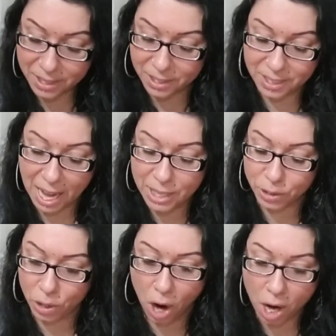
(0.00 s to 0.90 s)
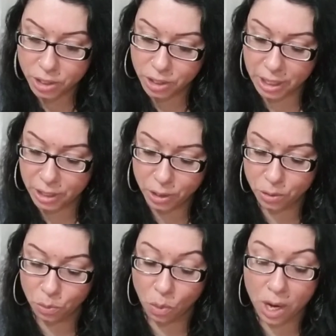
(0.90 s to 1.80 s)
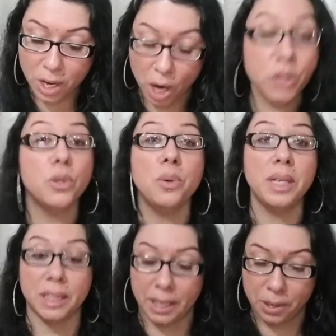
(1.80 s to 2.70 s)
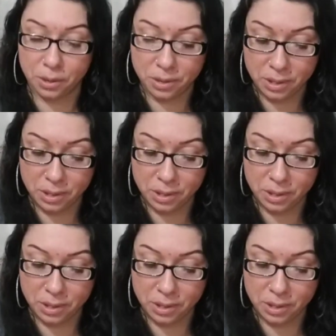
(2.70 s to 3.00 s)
The signs are cautioning you. What are you doing, Leo?